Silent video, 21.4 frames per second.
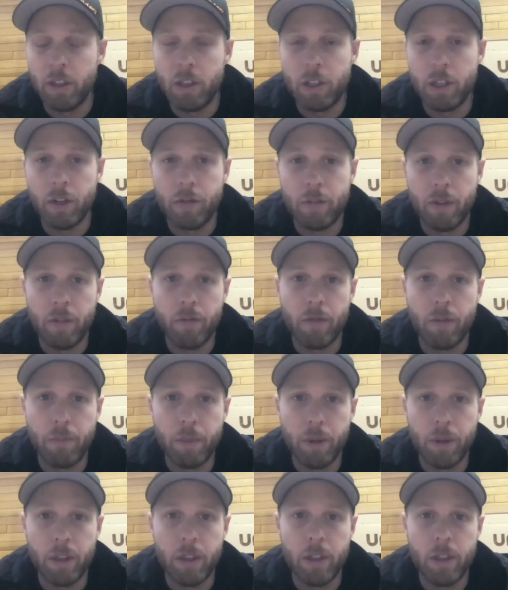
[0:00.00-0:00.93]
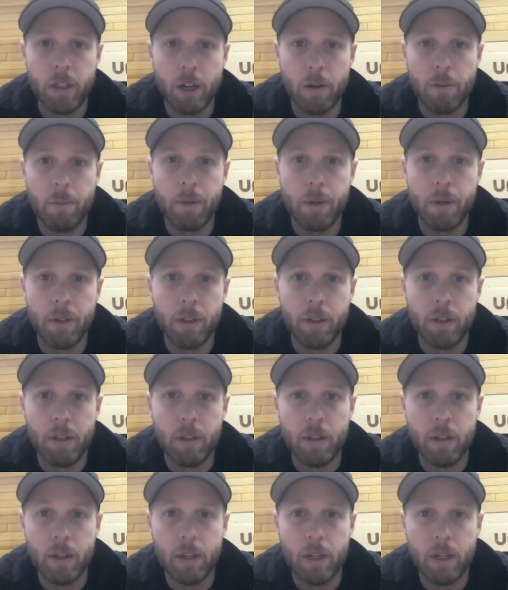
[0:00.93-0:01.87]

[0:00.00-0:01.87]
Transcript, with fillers: shifting from building to unbuilding,